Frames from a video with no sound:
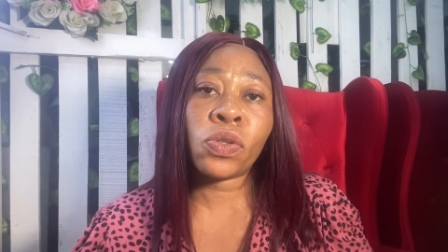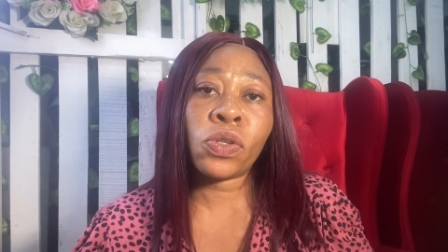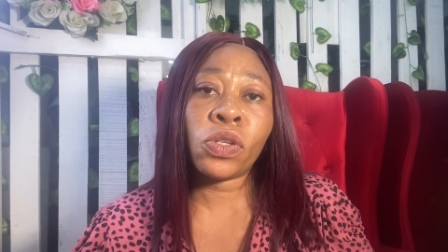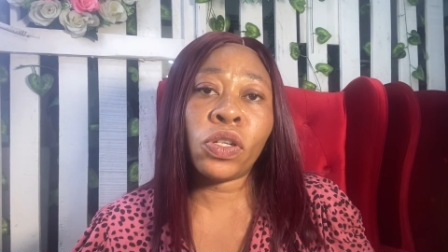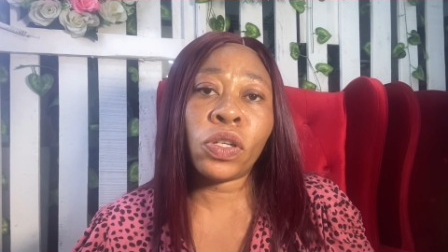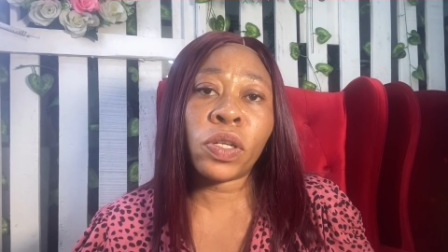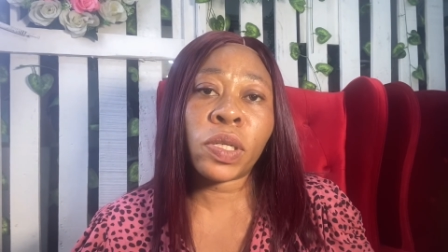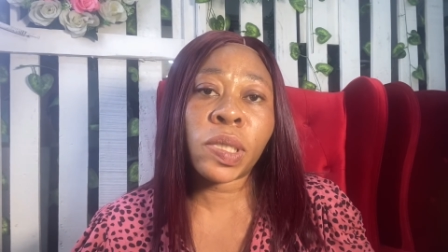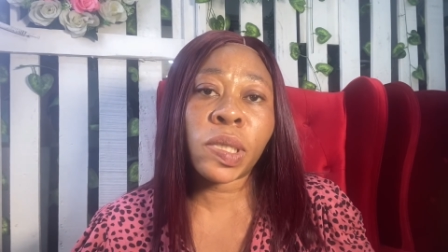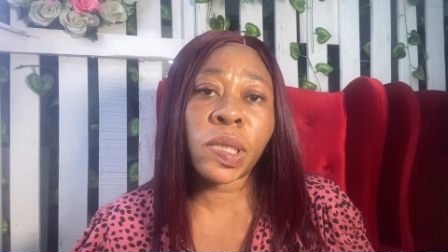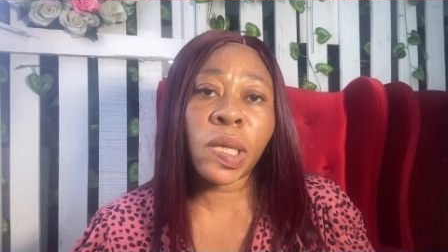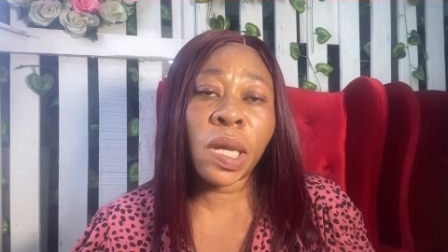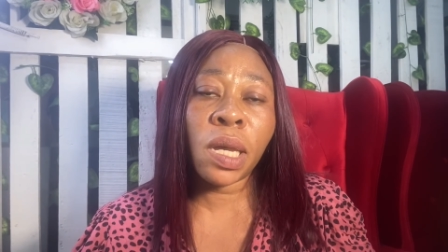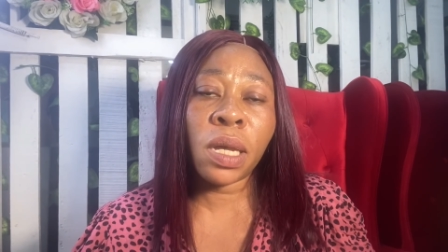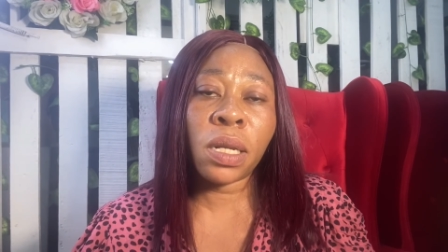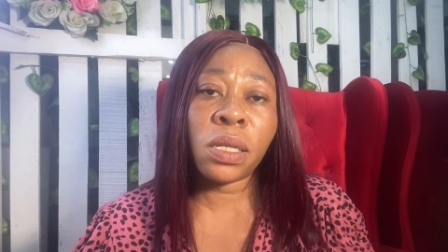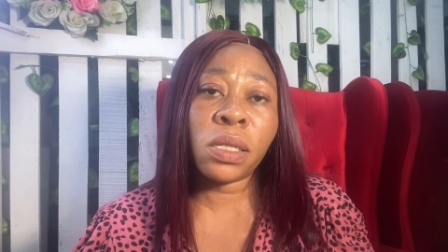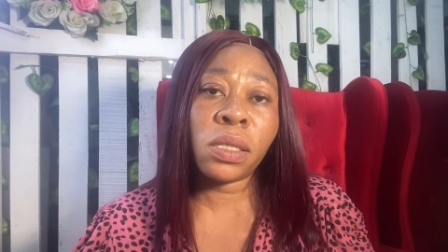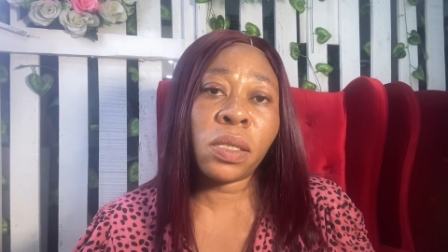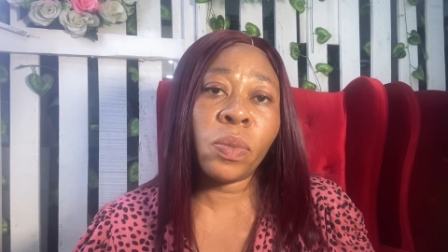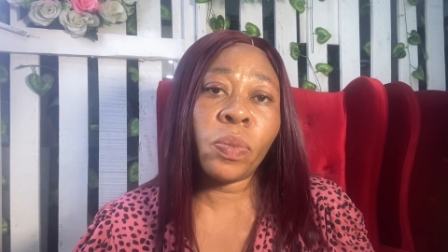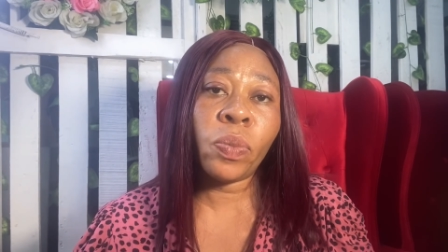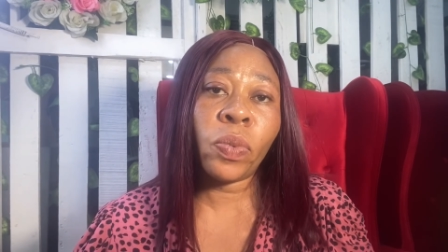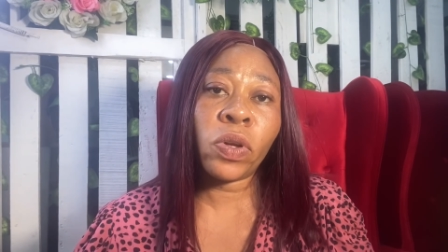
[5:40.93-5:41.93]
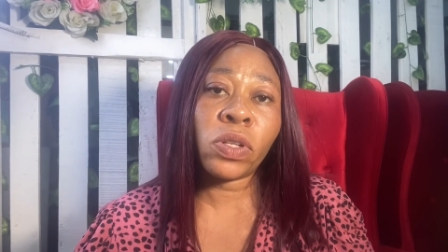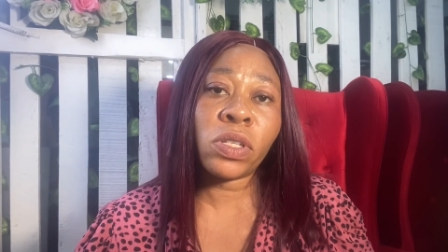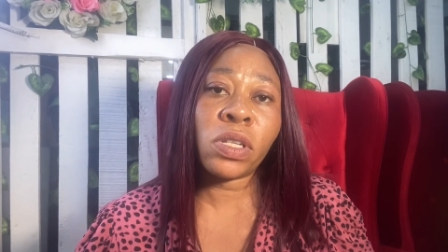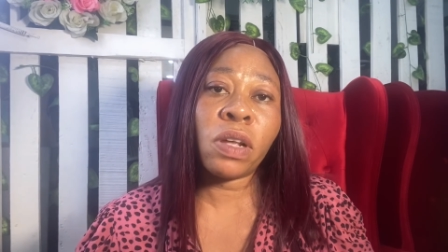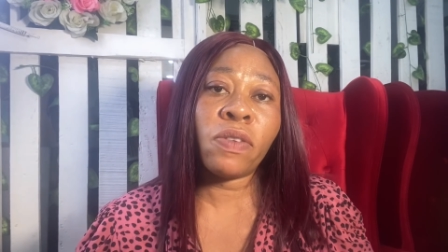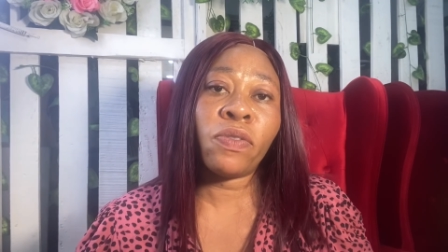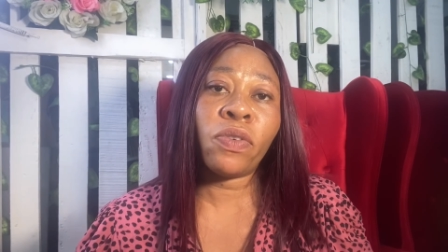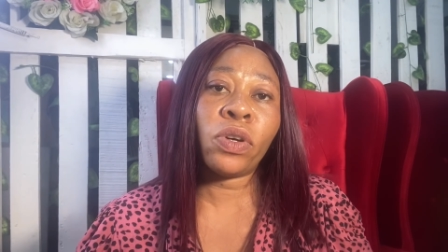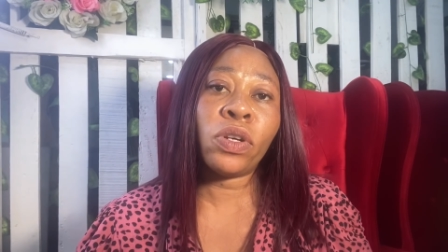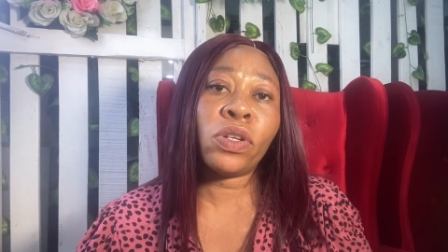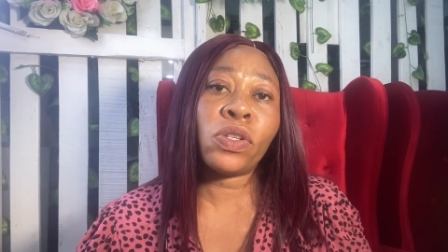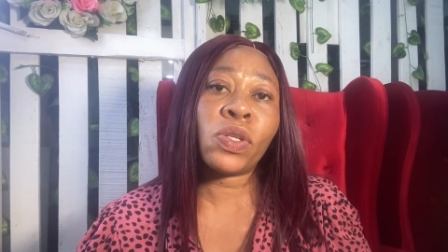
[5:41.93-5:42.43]
to your skin it's
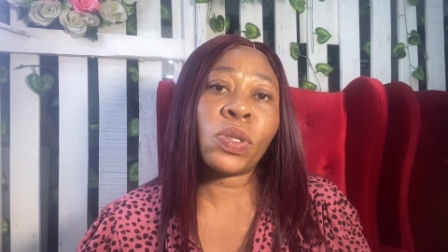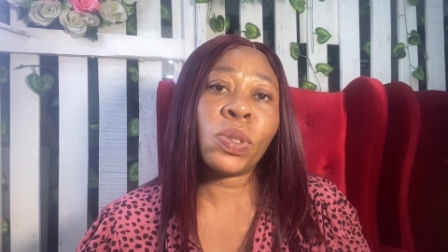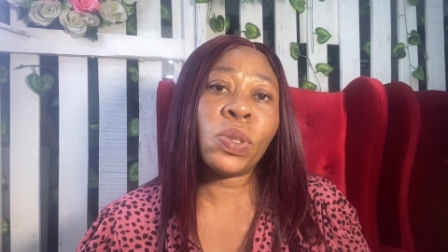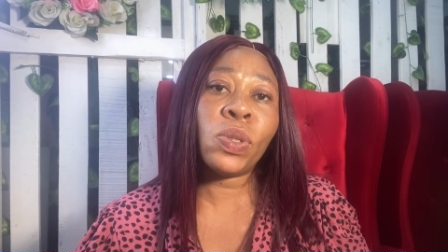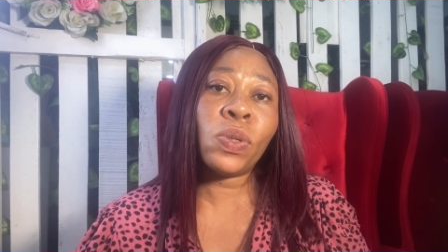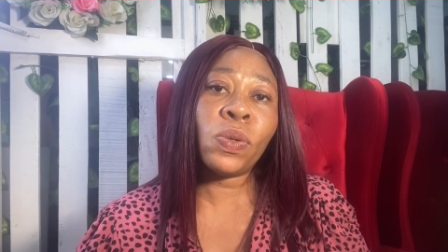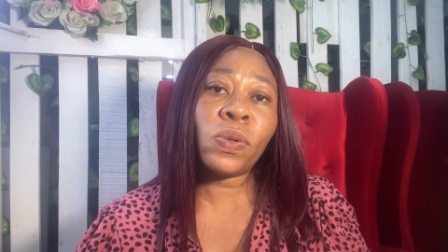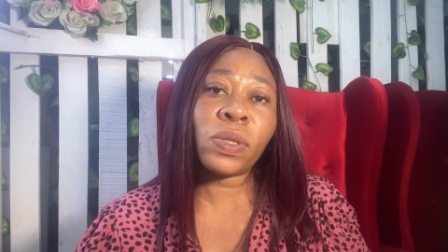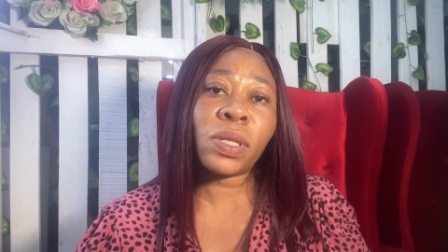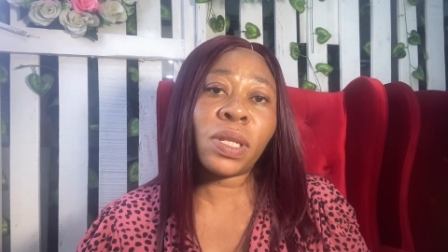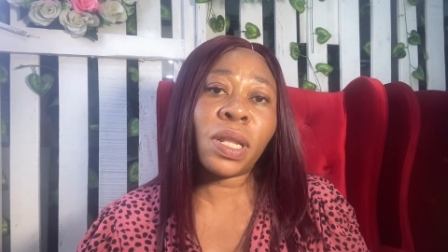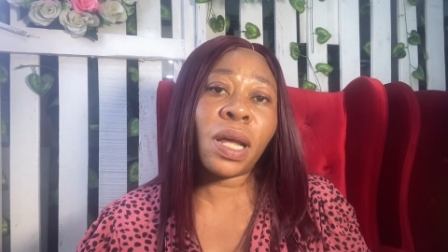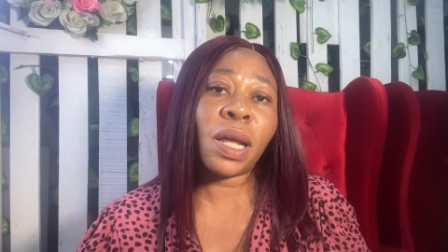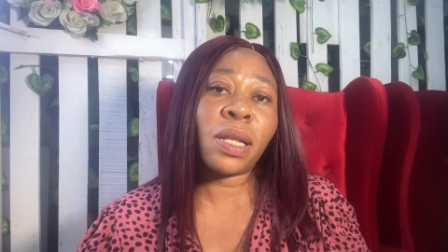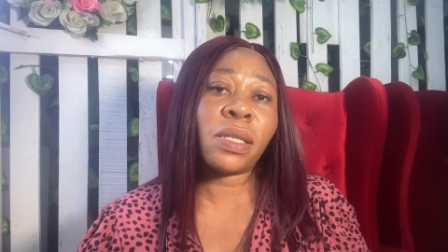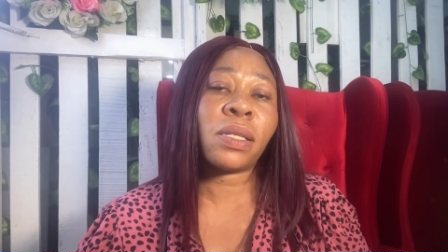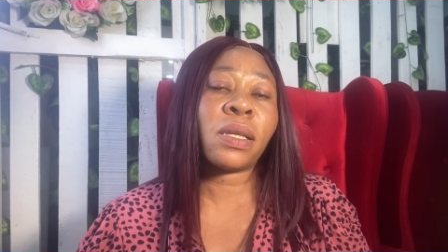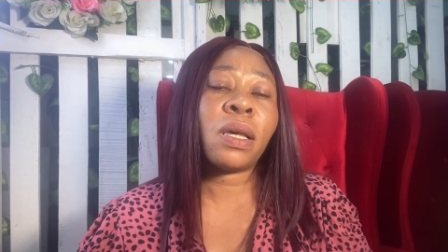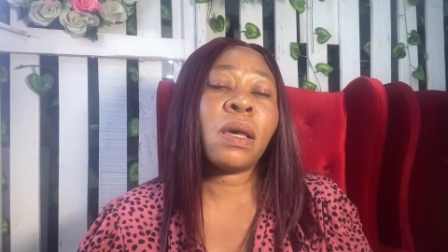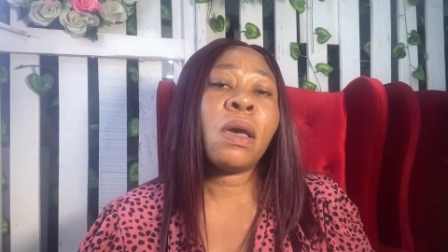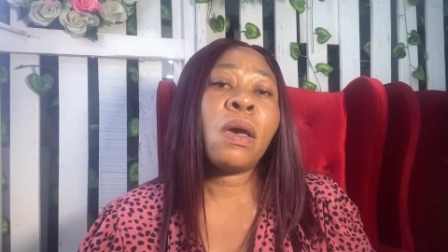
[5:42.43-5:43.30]
important for you to note that